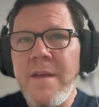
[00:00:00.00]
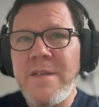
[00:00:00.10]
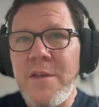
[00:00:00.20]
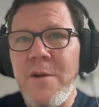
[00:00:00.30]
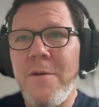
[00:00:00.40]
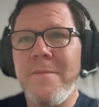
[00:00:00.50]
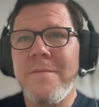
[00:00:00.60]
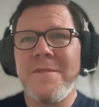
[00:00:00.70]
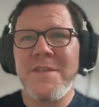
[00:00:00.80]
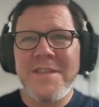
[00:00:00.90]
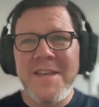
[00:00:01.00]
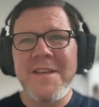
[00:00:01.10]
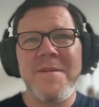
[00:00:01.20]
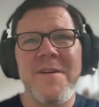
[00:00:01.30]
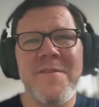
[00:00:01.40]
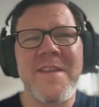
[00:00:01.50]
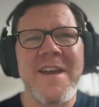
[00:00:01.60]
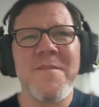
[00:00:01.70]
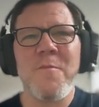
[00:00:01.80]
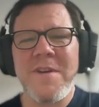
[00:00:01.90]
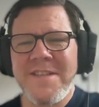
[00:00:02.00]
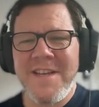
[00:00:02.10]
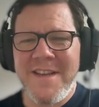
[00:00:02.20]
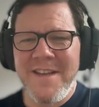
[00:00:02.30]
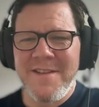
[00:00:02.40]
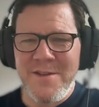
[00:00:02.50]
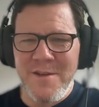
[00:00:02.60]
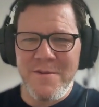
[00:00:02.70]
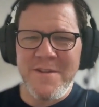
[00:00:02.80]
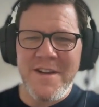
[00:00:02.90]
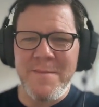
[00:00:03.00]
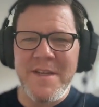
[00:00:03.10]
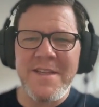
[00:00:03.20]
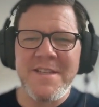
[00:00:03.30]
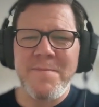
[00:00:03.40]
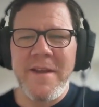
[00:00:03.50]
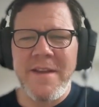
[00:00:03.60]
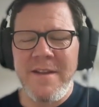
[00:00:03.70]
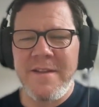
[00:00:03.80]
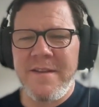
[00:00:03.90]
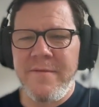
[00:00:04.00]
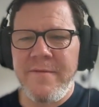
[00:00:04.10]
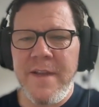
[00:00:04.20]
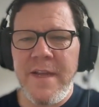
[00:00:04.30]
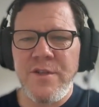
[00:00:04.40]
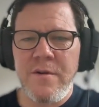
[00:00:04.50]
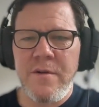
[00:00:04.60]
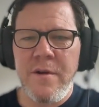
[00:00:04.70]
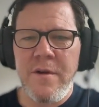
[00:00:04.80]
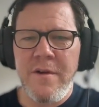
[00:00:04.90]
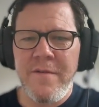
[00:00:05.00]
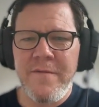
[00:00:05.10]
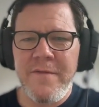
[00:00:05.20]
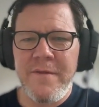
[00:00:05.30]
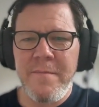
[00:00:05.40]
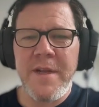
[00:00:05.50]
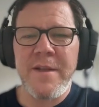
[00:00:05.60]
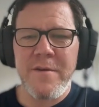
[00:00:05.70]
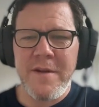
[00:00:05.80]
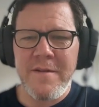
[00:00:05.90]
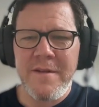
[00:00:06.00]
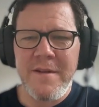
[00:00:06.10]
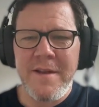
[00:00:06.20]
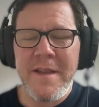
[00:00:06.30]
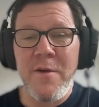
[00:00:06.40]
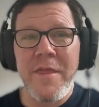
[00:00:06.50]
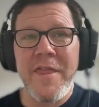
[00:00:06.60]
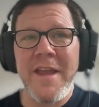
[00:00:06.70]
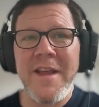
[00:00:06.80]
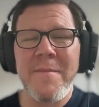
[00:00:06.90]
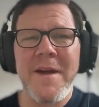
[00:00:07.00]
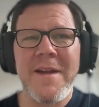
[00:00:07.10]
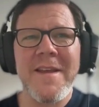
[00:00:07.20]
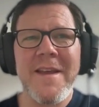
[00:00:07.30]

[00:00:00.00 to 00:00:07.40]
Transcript: So just think of that 1 second. So you were talking about the speculative nature of Bitcoin. Now think about